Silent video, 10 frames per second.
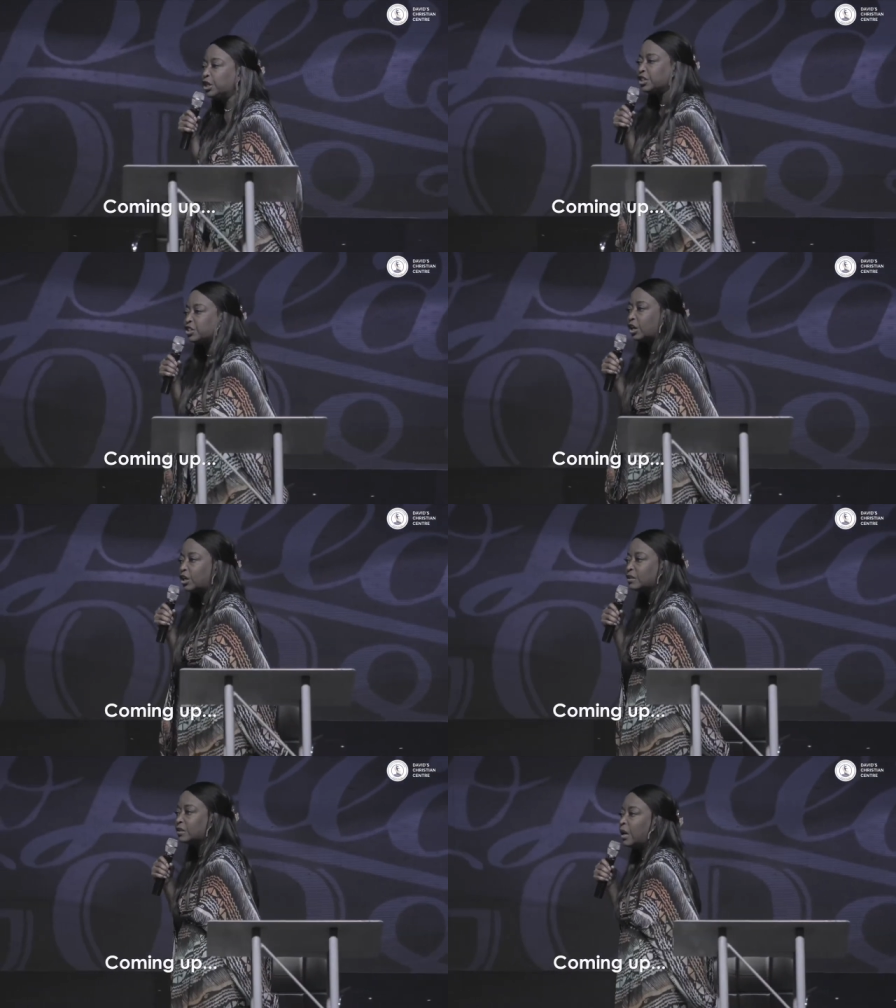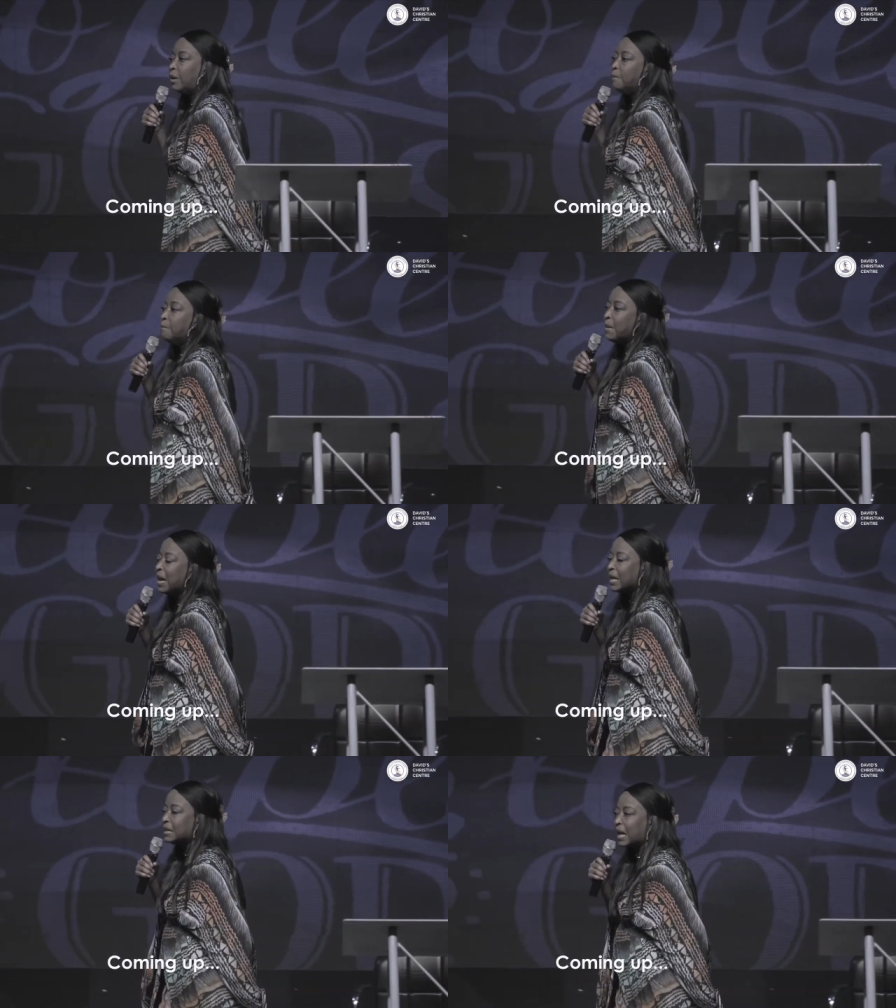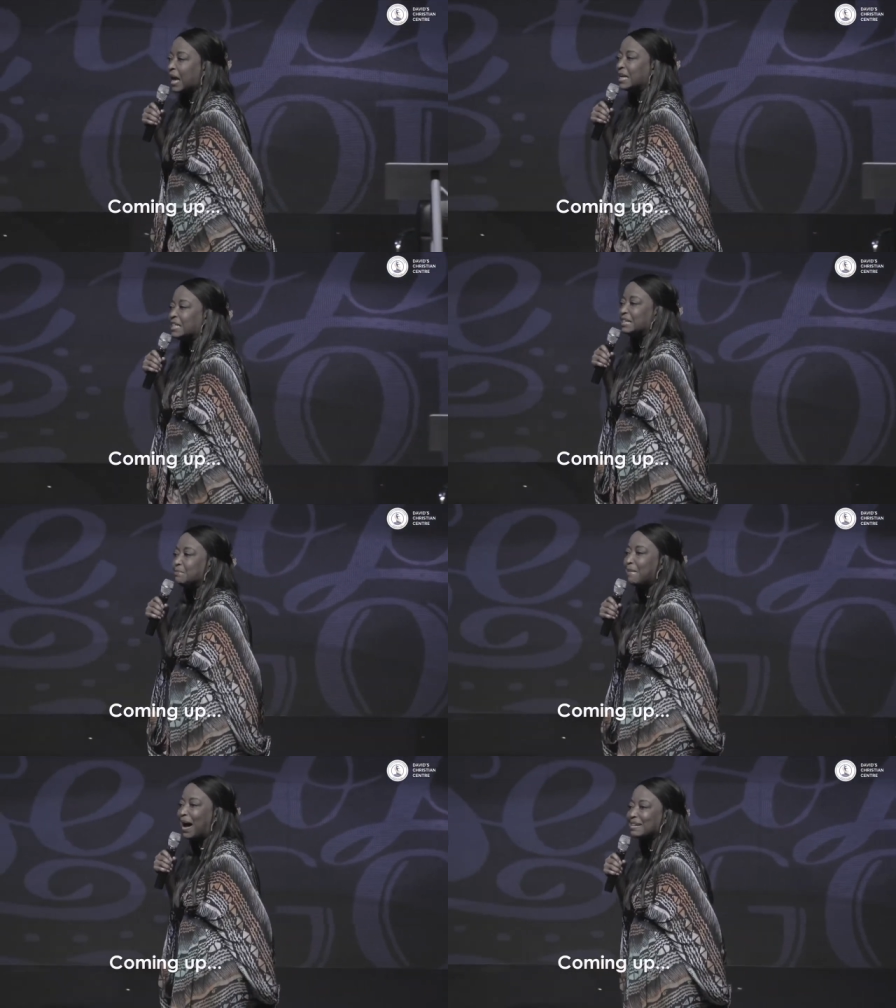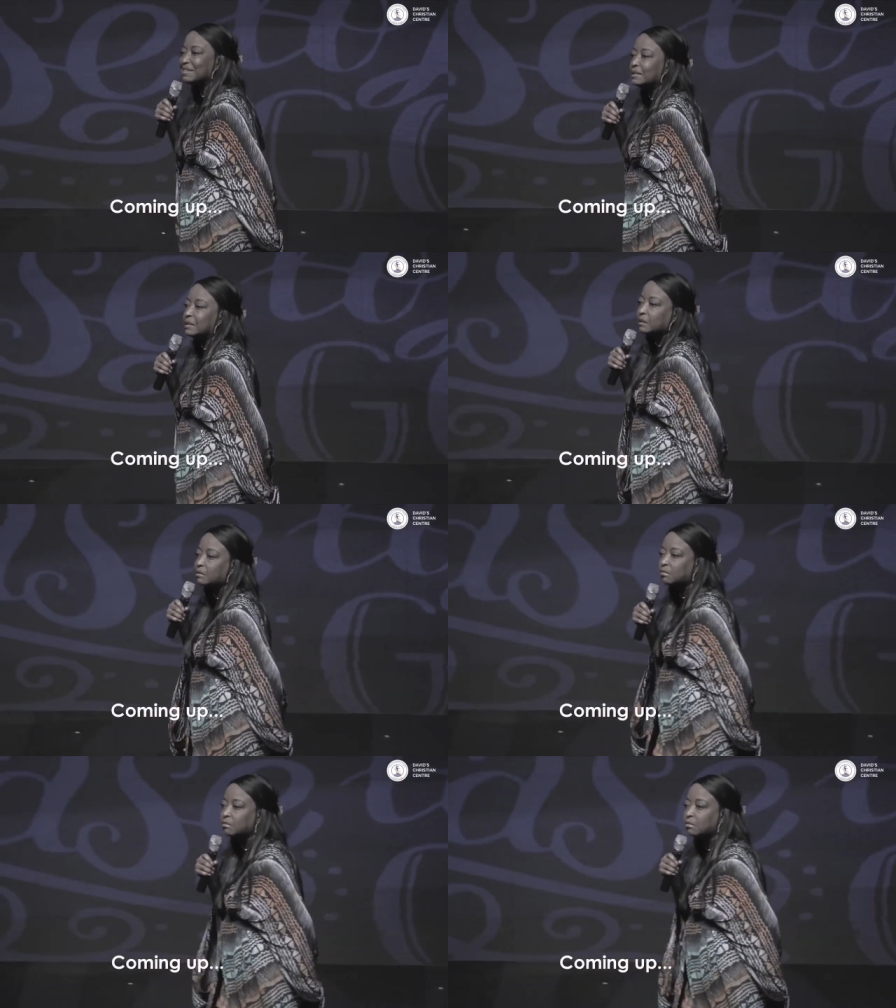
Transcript: Jesus made a demand